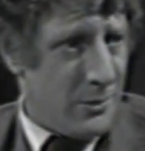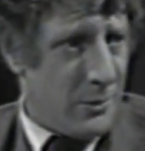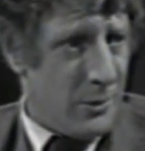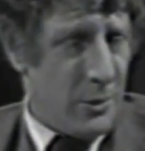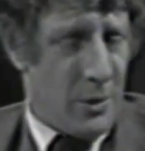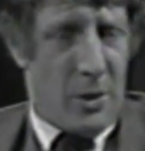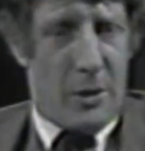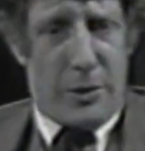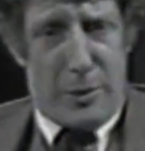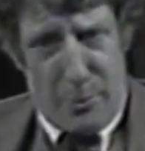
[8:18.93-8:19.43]

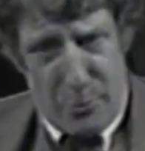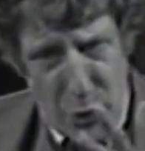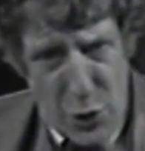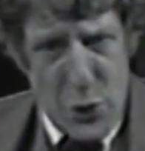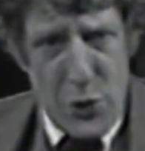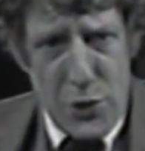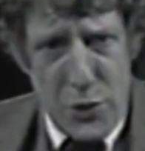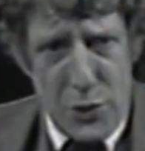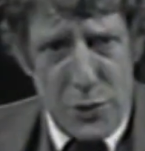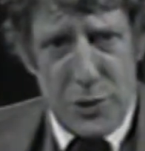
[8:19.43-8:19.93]
The
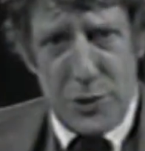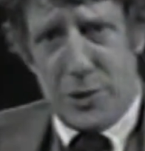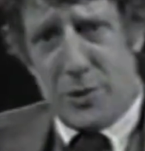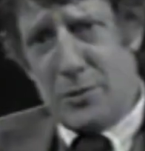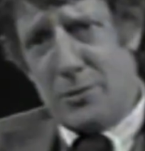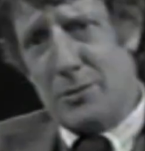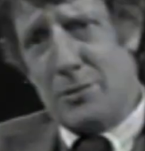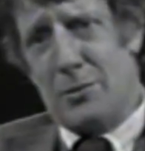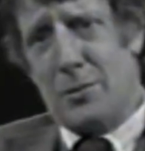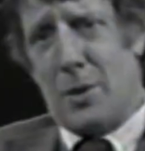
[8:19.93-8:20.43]
moods,
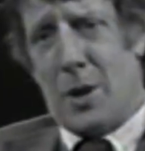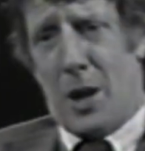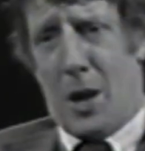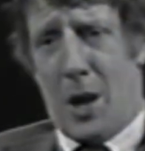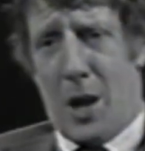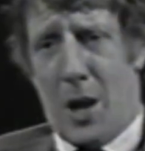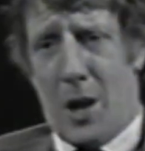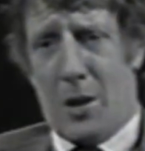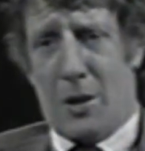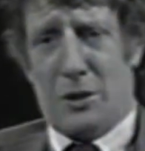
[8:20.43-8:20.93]

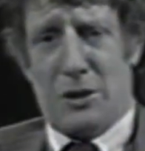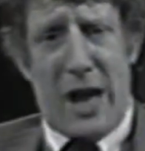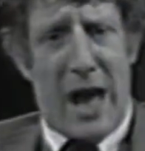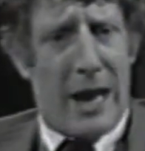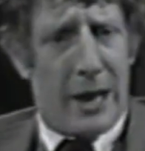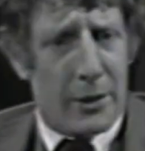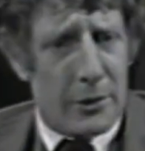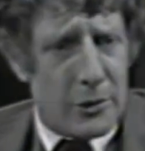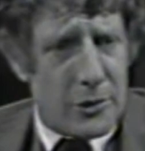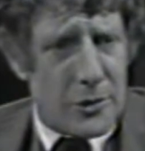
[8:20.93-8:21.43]

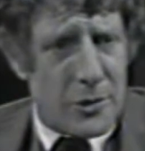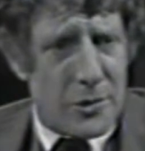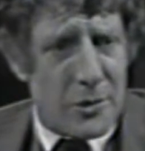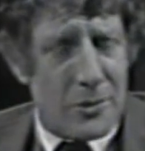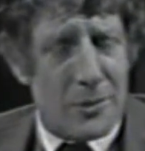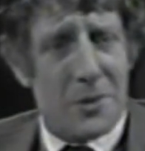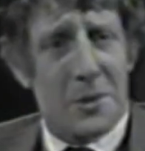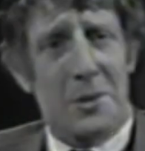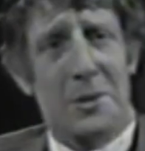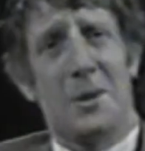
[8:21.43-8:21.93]
talents,
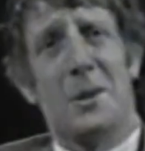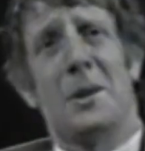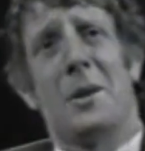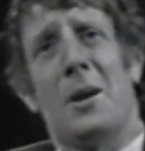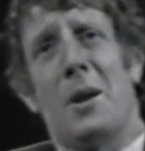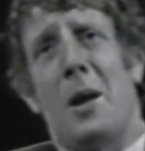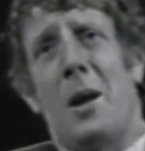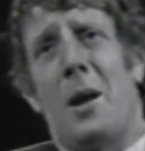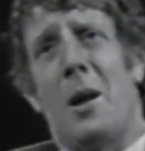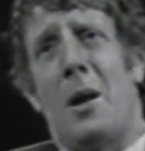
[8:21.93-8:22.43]

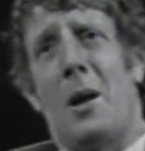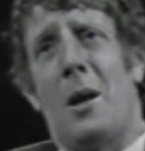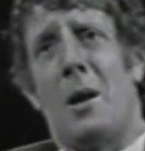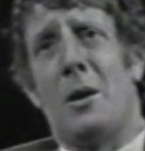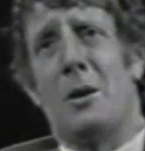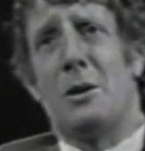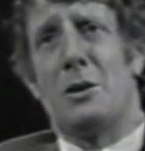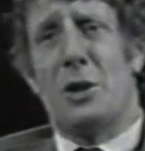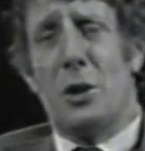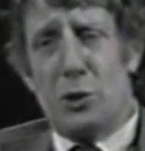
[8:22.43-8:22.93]

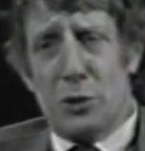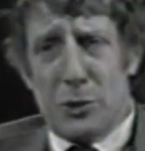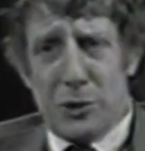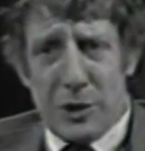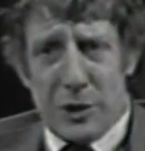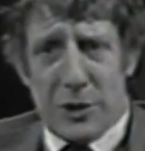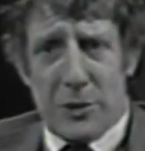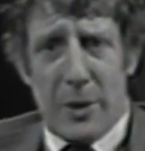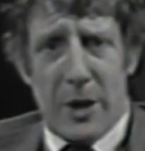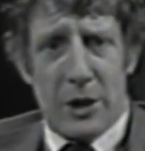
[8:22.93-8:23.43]
social
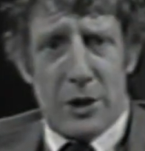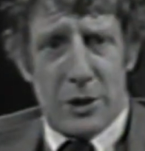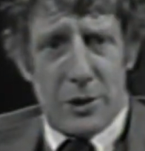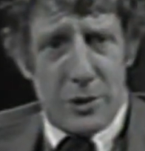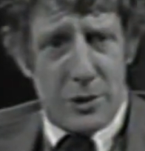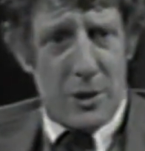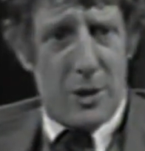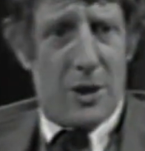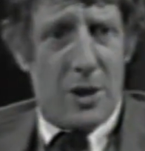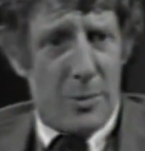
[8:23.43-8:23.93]

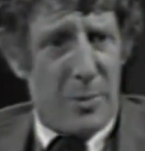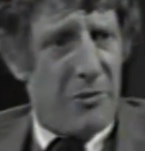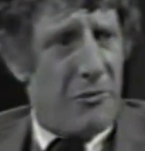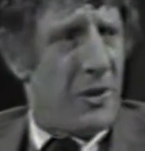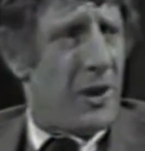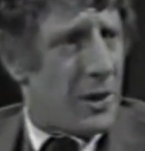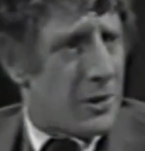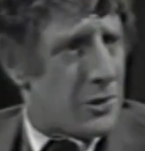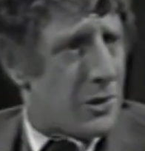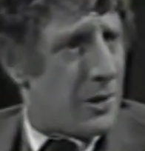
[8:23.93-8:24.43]
situations can be
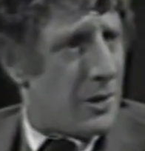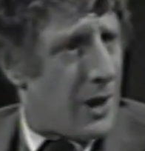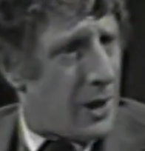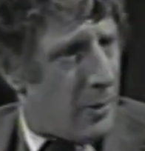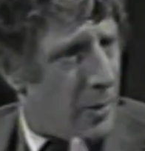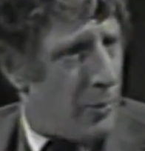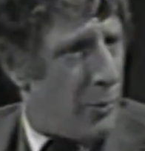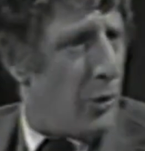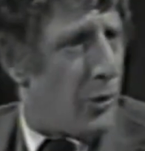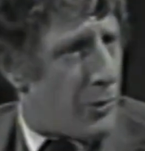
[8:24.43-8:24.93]
fixed. They
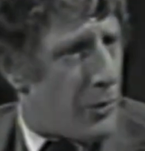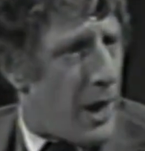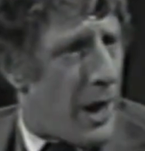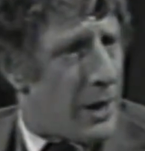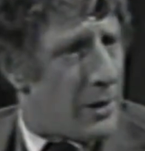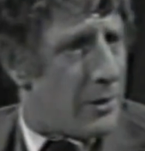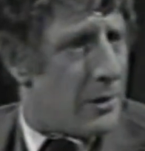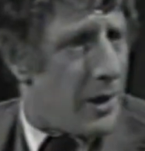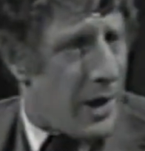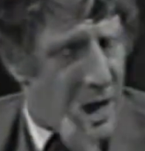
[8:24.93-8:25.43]
can be put
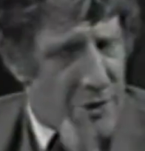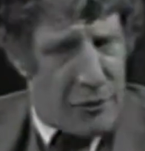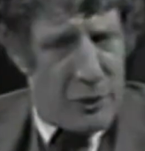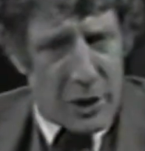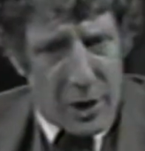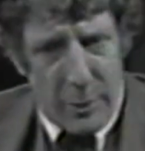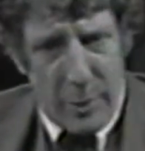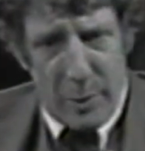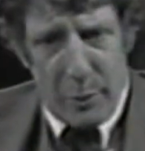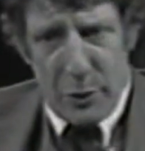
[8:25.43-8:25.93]
right.
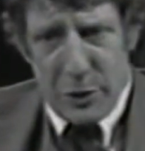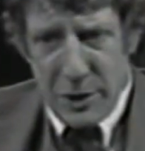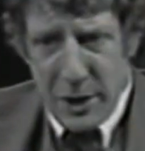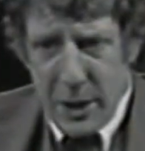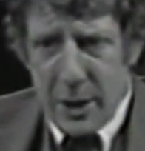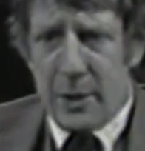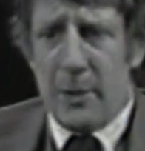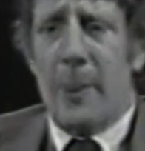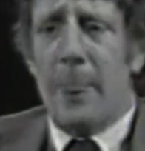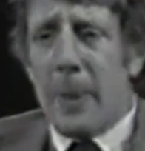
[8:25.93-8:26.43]
Effort can be put
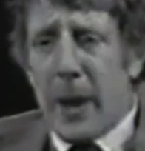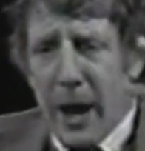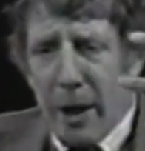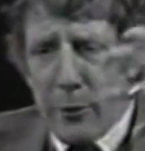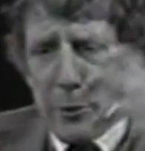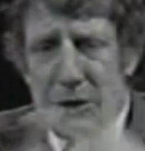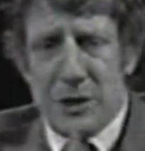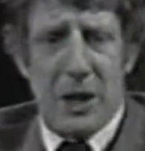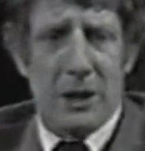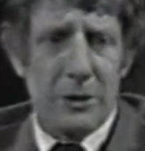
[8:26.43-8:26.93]
in
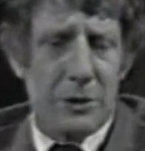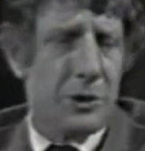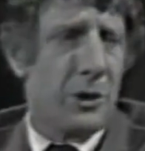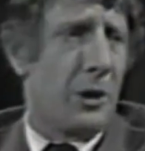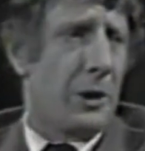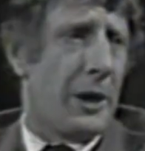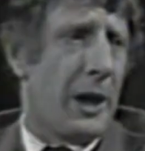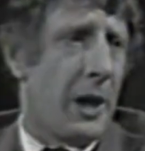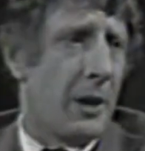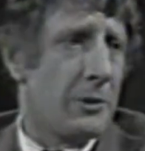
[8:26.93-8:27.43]
and results
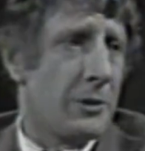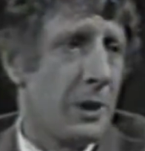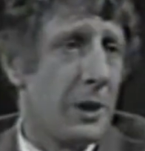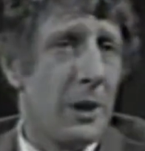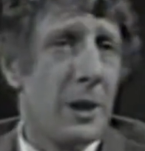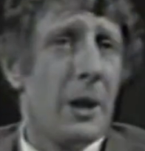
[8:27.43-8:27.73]
got out.